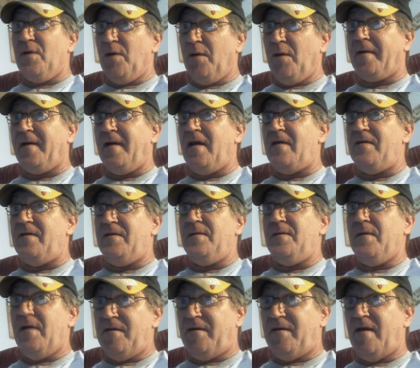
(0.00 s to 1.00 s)
looking at
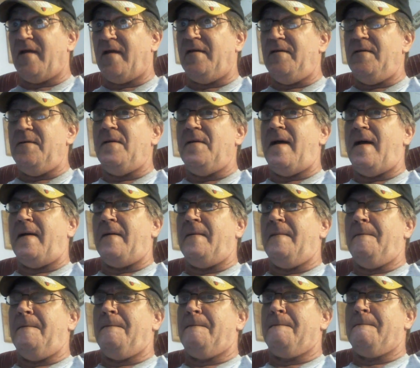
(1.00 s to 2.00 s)
you and checking you out.